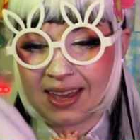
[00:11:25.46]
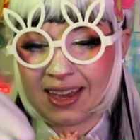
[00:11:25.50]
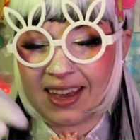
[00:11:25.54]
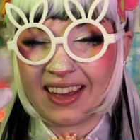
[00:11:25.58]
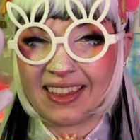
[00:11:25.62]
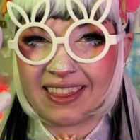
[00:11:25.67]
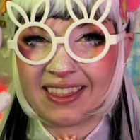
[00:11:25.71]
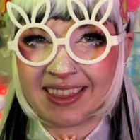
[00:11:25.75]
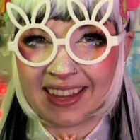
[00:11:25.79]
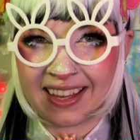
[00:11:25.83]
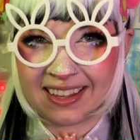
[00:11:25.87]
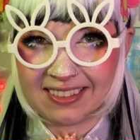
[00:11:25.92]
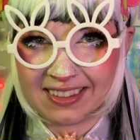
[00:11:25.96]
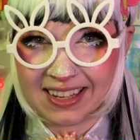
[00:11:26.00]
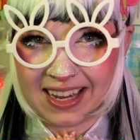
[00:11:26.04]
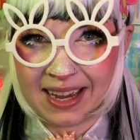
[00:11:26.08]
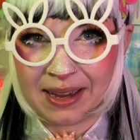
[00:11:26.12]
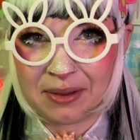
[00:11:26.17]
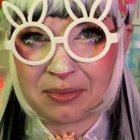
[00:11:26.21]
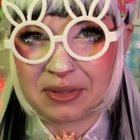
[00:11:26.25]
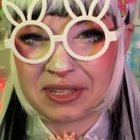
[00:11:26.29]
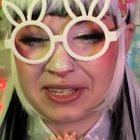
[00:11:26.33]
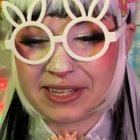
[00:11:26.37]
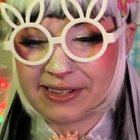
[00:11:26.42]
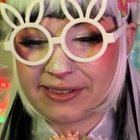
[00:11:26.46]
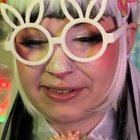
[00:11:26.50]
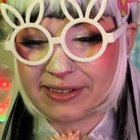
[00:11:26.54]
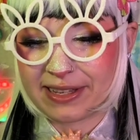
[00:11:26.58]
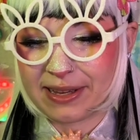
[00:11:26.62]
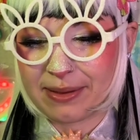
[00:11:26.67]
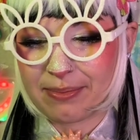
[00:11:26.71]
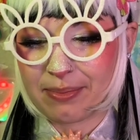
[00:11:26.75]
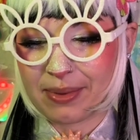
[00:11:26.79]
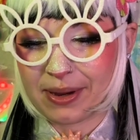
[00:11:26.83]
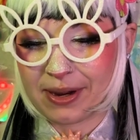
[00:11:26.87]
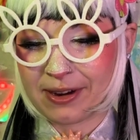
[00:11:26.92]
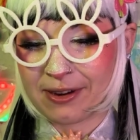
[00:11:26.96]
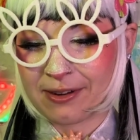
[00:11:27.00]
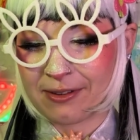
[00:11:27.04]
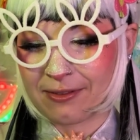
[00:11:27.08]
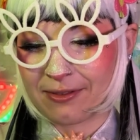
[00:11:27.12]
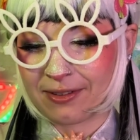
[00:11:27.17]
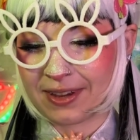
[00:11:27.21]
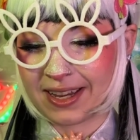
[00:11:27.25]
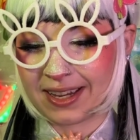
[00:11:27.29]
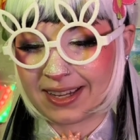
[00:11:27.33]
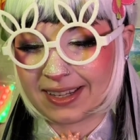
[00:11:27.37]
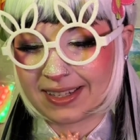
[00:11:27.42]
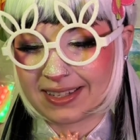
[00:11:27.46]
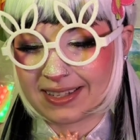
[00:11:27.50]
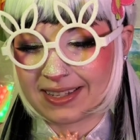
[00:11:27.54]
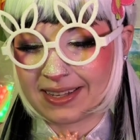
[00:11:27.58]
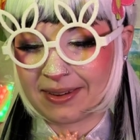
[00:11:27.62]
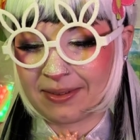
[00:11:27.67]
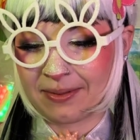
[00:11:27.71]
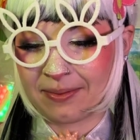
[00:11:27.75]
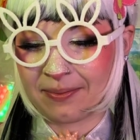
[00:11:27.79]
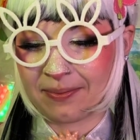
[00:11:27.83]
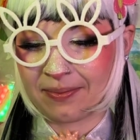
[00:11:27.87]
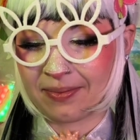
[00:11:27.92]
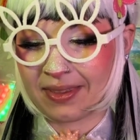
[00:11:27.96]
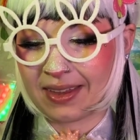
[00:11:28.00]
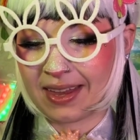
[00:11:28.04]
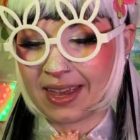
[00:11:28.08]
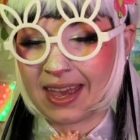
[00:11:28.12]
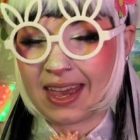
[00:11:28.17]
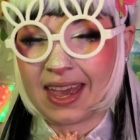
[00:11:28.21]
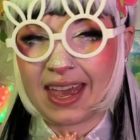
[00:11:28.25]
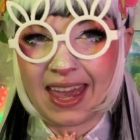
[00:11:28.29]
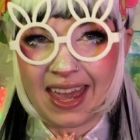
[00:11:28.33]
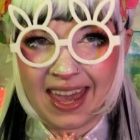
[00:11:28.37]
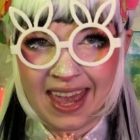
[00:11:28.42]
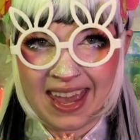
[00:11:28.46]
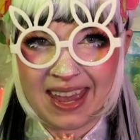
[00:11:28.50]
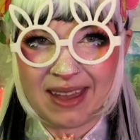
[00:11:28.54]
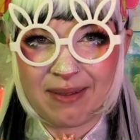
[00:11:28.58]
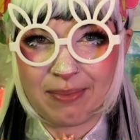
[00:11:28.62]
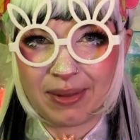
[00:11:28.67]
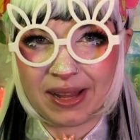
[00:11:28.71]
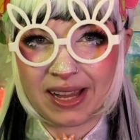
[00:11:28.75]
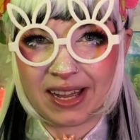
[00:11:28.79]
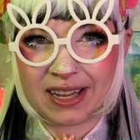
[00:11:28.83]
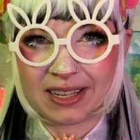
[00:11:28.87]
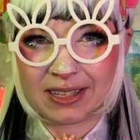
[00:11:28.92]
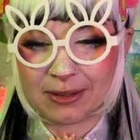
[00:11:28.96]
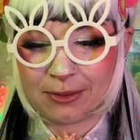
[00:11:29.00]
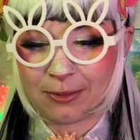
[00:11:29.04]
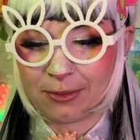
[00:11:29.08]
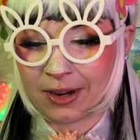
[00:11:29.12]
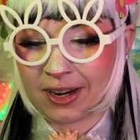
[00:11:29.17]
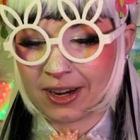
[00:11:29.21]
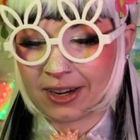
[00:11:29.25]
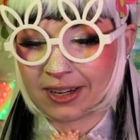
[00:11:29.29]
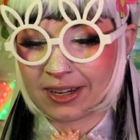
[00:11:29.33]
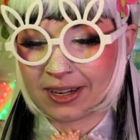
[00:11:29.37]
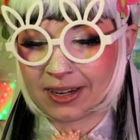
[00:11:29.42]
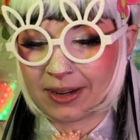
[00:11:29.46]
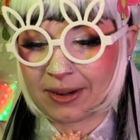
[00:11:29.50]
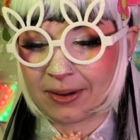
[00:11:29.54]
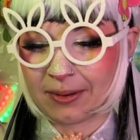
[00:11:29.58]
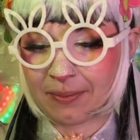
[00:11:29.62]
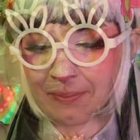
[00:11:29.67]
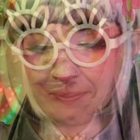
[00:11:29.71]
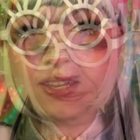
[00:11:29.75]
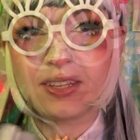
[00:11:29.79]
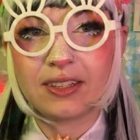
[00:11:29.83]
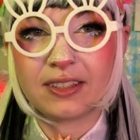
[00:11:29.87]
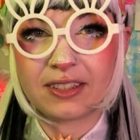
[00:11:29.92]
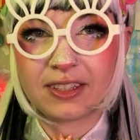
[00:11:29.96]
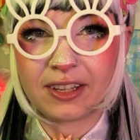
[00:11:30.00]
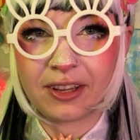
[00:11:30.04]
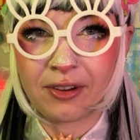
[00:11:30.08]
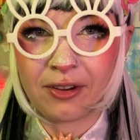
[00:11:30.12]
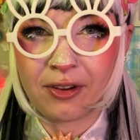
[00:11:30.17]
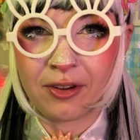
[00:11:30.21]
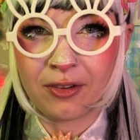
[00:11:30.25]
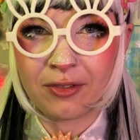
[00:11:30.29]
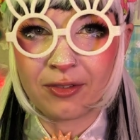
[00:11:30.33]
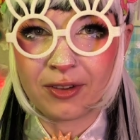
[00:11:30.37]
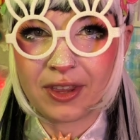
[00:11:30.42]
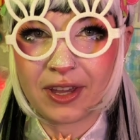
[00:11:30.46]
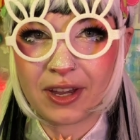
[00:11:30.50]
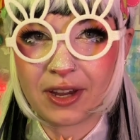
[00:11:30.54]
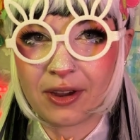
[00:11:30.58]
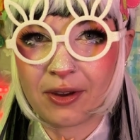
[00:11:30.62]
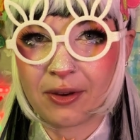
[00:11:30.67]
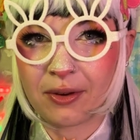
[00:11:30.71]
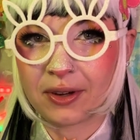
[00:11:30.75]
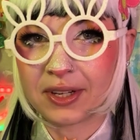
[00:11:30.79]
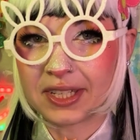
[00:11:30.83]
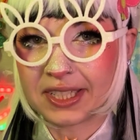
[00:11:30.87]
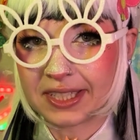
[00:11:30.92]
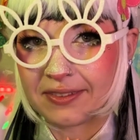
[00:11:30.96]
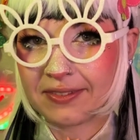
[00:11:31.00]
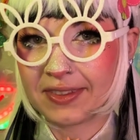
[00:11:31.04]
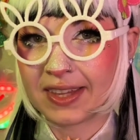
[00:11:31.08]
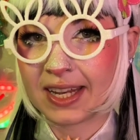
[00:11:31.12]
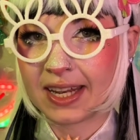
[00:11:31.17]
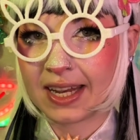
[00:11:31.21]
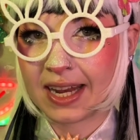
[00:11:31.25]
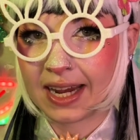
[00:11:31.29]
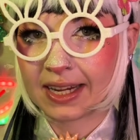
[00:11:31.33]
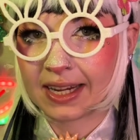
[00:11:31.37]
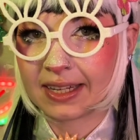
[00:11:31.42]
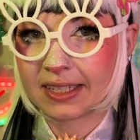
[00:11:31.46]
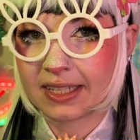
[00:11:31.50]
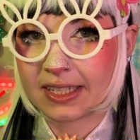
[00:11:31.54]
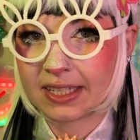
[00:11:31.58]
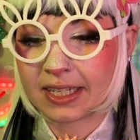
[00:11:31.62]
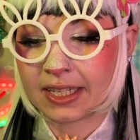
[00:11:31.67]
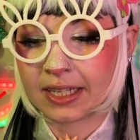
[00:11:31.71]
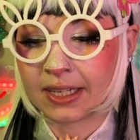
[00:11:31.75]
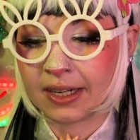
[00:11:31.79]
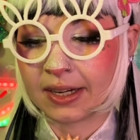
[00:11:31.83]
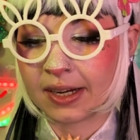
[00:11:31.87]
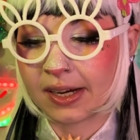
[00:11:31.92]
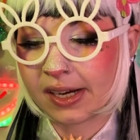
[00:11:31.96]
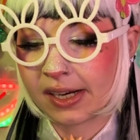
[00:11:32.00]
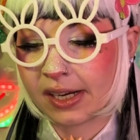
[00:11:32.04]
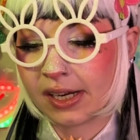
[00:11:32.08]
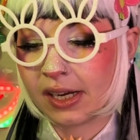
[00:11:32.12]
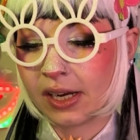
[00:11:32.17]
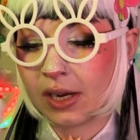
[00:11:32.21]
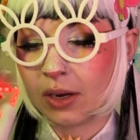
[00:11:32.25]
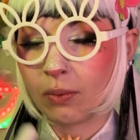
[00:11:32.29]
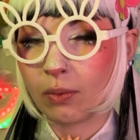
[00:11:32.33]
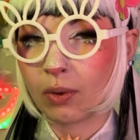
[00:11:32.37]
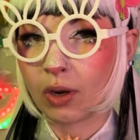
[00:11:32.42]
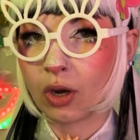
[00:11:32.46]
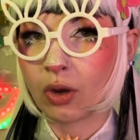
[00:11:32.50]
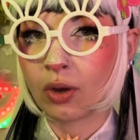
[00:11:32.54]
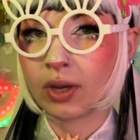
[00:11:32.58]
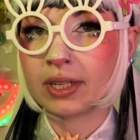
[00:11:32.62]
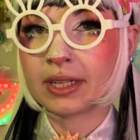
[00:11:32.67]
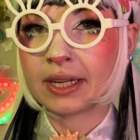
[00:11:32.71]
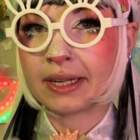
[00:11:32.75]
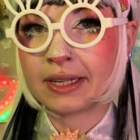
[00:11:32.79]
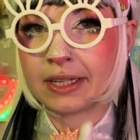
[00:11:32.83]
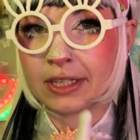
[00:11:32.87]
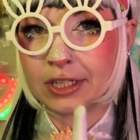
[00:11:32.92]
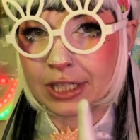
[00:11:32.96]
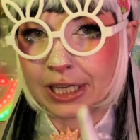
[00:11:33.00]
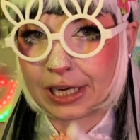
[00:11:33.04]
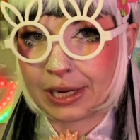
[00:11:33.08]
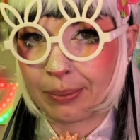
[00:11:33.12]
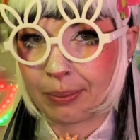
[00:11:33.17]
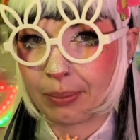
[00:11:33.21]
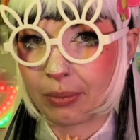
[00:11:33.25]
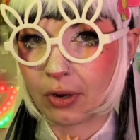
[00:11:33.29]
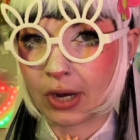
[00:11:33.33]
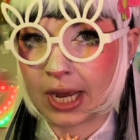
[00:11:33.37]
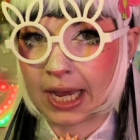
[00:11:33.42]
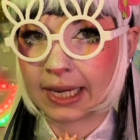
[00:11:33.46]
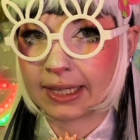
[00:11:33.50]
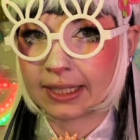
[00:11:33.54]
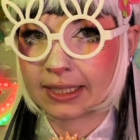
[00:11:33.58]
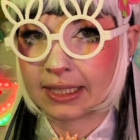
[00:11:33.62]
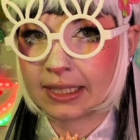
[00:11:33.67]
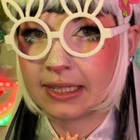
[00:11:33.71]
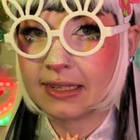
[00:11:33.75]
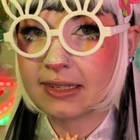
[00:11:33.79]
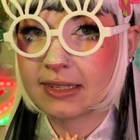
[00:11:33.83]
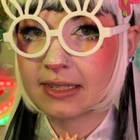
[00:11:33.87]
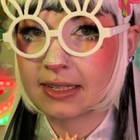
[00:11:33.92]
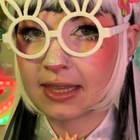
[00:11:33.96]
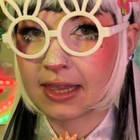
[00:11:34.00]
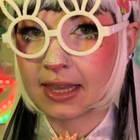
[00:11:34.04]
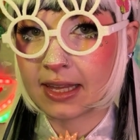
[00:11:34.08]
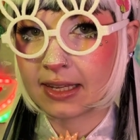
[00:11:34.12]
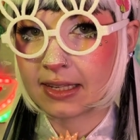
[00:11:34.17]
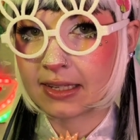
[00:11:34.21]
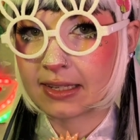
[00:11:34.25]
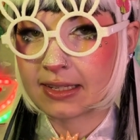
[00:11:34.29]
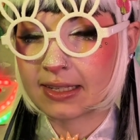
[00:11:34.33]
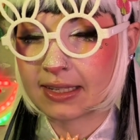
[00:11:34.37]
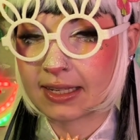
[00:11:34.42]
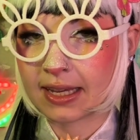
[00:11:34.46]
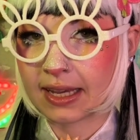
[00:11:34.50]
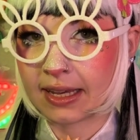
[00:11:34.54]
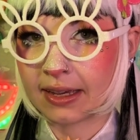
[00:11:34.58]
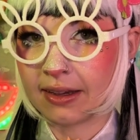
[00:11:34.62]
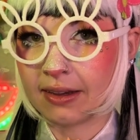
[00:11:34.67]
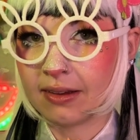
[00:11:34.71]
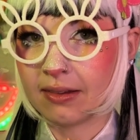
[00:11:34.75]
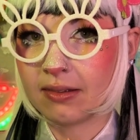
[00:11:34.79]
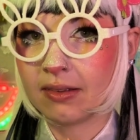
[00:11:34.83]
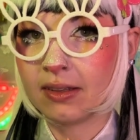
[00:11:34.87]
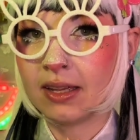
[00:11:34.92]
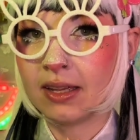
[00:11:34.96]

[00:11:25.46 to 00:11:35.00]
That's absolutely perfect. A+ work. So over the course of the next year, we're going to need you to practice this skill.